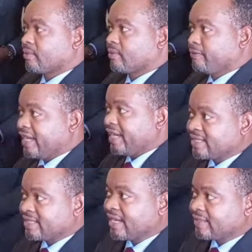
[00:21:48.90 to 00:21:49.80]
There is
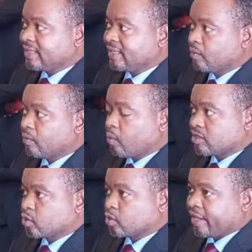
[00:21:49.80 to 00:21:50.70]
nothing
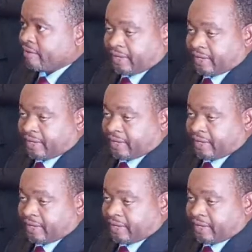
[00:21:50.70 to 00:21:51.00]
whatsoever.